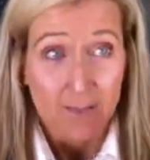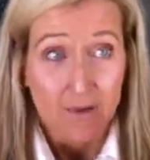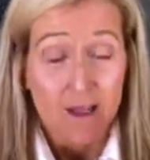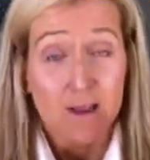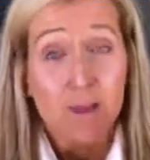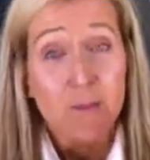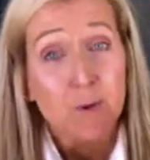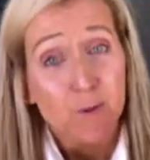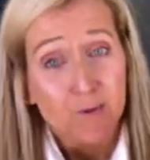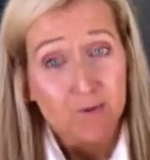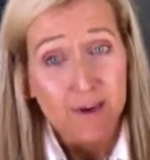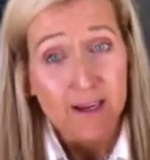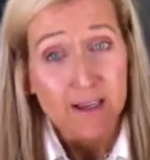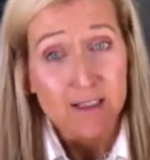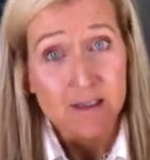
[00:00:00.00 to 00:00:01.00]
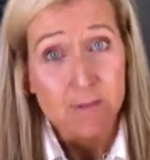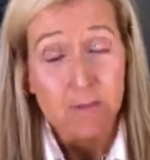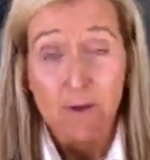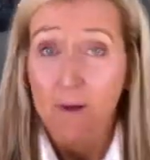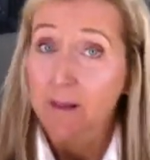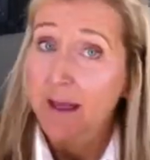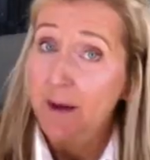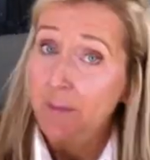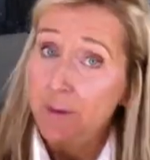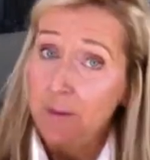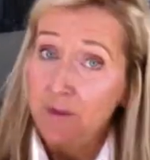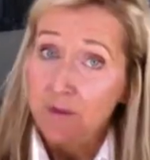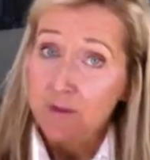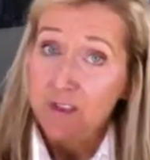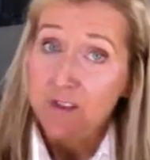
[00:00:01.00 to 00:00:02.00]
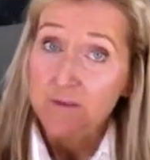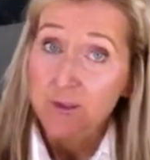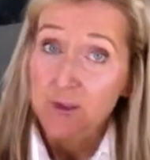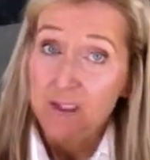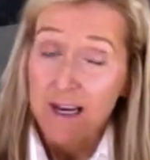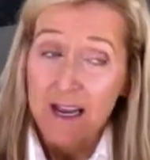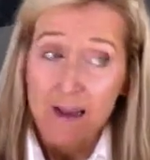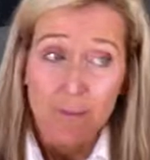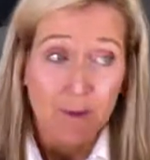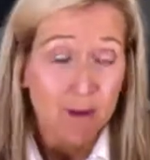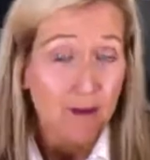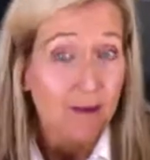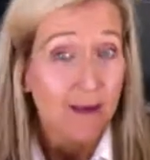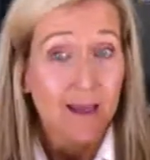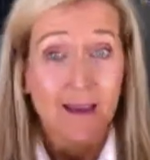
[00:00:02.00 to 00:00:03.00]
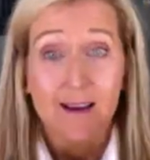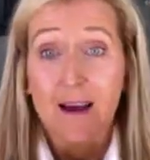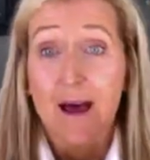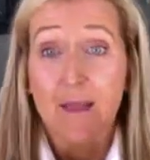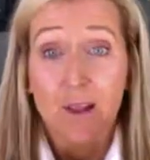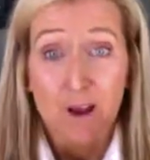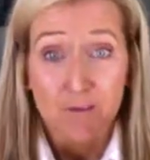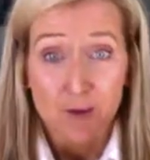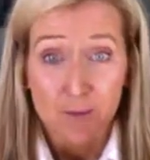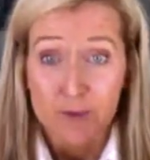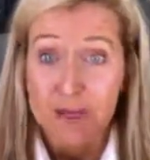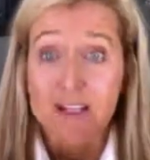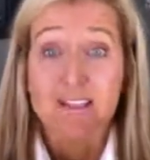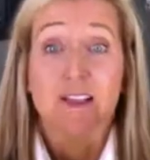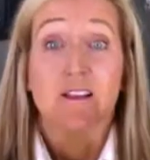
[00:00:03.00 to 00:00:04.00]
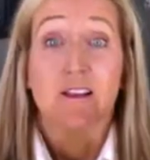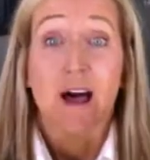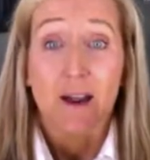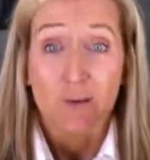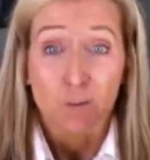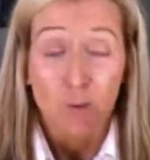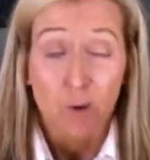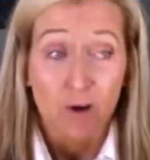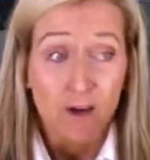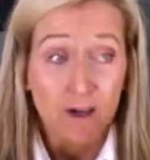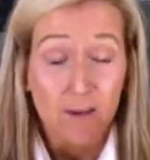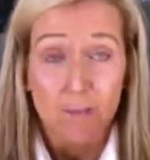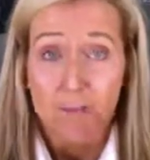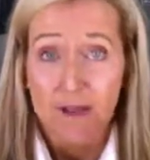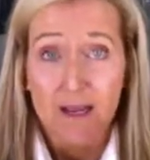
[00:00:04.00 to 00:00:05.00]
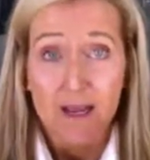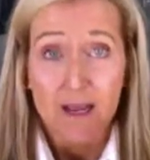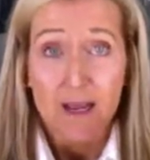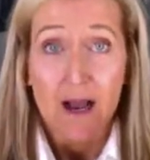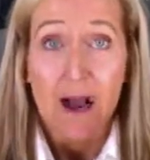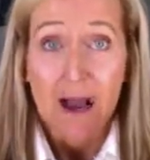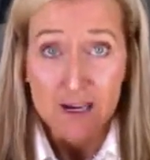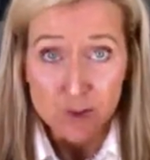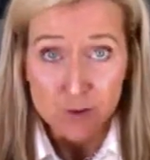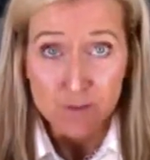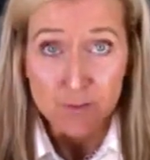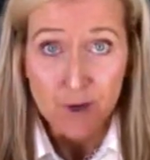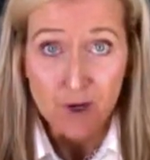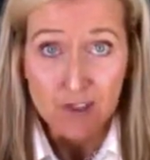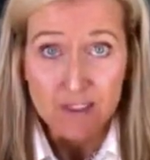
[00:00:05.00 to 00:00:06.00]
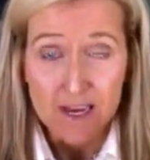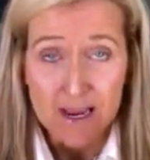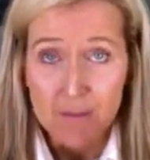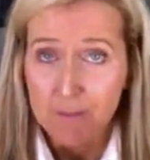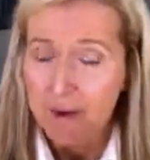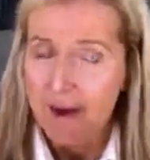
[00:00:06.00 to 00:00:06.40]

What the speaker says: And let me rephrase. A lot of people do this full-time, and God love them. It is a lot of work, but I do it part-time.